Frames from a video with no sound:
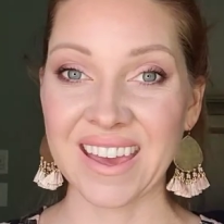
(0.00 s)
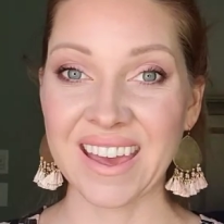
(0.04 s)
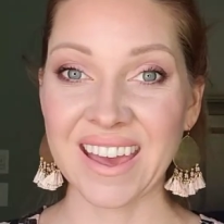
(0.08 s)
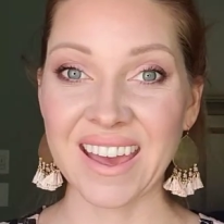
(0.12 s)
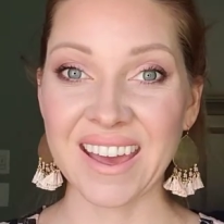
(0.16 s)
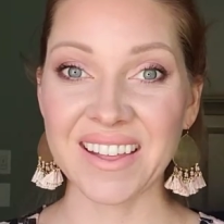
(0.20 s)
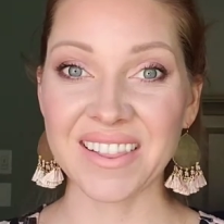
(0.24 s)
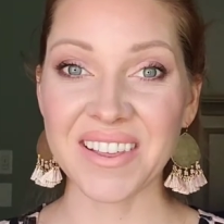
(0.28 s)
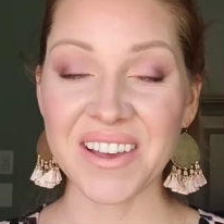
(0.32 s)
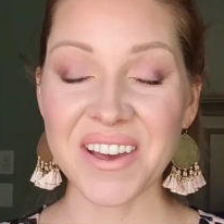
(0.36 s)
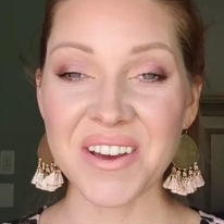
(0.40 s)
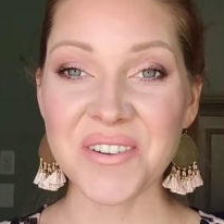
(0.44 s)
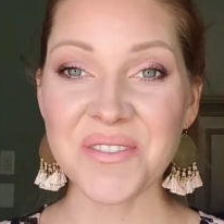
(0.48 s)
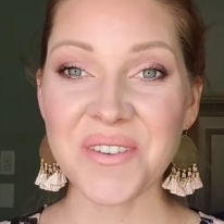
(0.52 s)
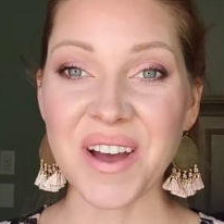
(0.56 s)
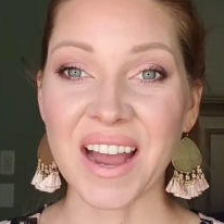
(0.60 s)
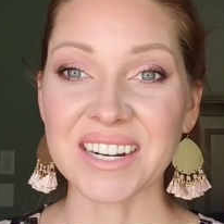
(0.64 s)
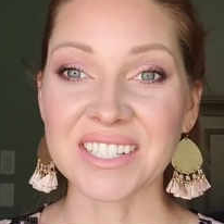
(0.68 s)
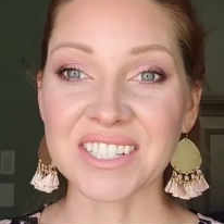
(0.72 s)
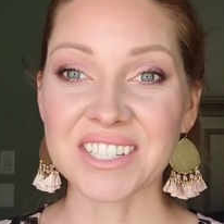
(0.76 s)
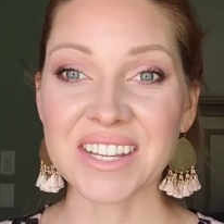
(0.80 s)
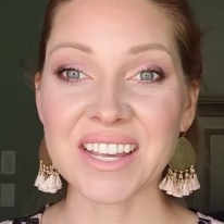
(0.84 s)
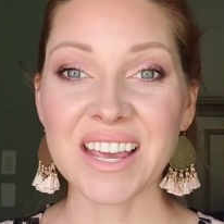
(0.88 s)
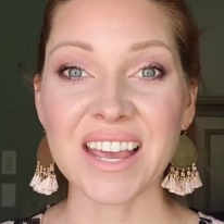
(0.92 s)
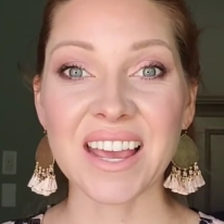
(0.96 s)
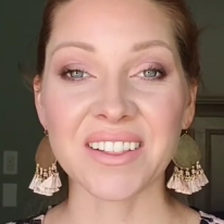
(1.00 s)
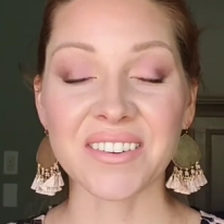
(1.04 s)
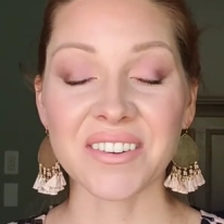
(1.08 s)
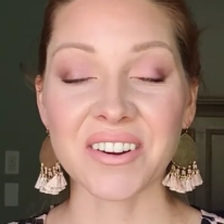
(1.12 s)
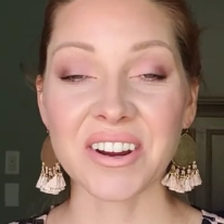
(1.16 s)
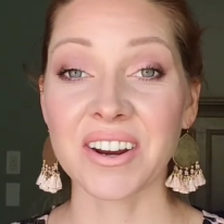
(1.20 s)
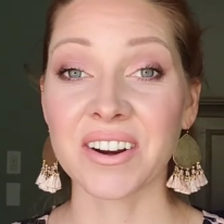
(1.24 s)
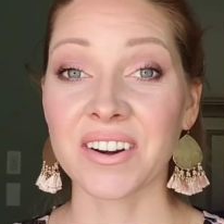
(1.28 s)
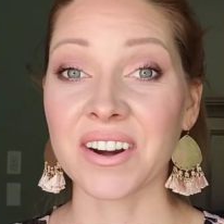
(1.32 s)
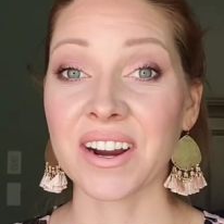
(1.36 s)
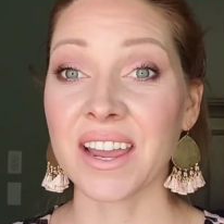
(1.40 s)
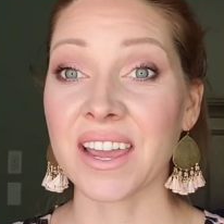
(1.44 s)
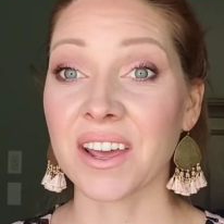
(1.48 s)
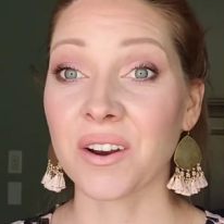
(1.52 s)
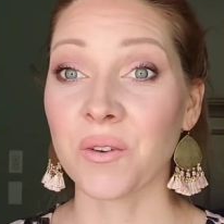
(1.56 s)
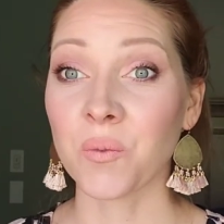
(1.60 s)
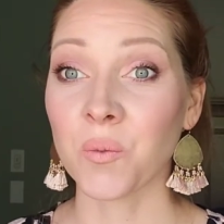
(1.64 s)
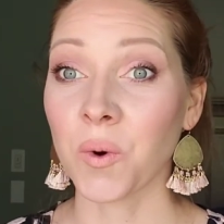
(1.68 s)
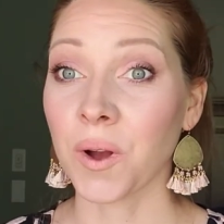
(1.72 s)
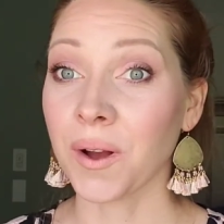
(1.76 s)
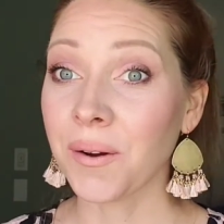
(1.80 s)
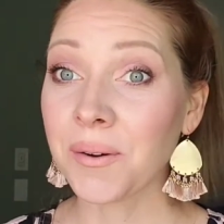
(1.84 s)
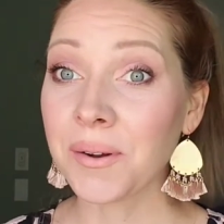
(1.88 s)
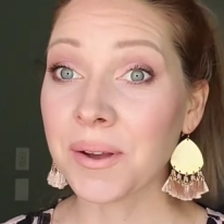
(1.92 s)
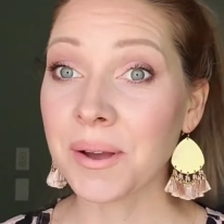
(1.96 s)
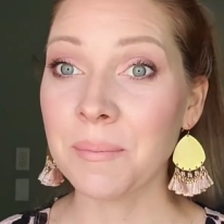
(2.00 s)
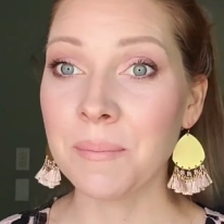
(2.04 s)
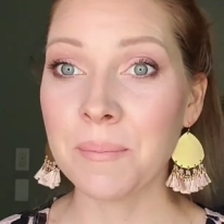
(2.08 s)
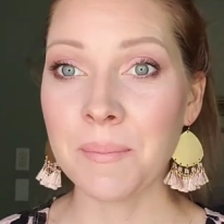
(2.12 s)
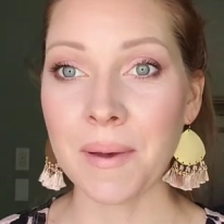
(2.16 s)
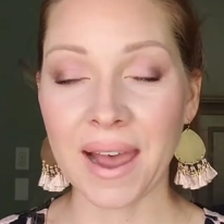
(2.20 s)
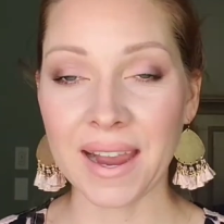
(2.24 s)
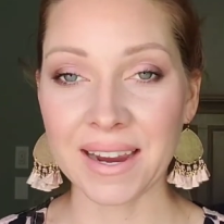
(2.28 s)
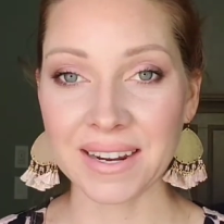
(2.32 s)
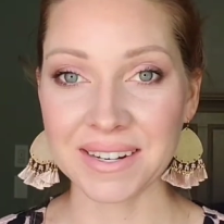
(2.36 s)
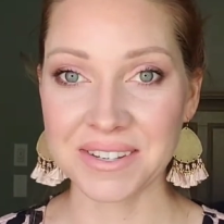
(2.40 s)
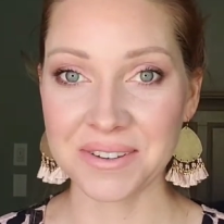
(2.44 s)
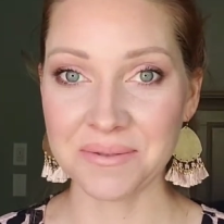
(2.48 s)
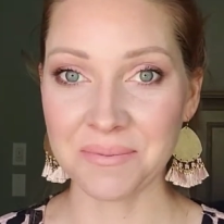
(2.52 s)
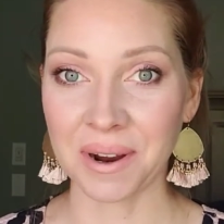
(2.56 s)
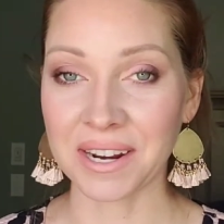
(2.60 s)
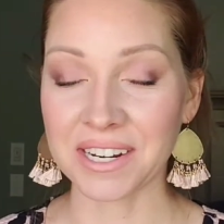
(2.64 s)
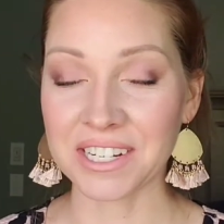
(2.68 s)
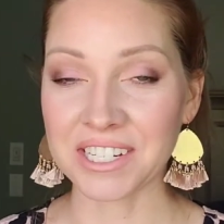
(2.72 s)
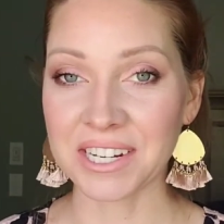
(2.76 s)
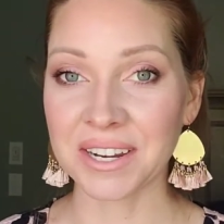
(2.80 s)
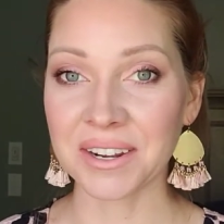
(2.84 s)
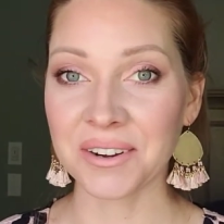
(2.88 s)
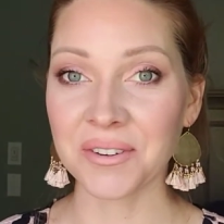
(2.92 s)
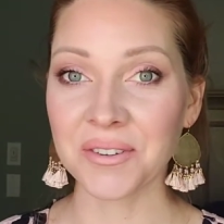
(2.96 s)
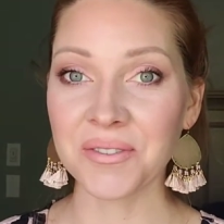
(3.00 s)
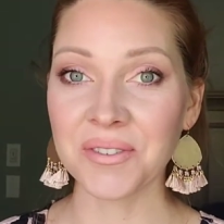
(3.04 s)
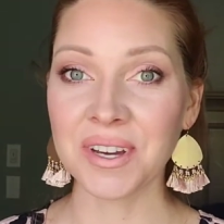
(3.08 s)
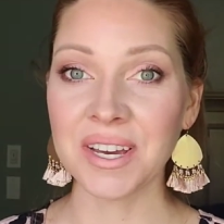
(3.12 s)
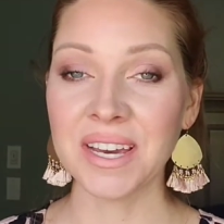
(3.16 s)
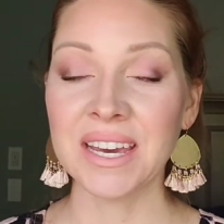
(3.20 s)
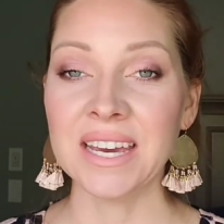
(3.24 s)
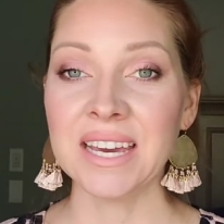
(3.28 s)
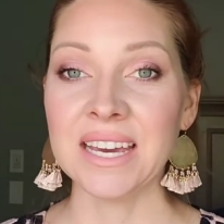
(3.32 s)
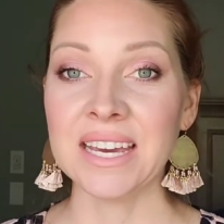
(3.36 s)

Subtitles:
Hello, Ashley Aylor here, and welcome back to my channel.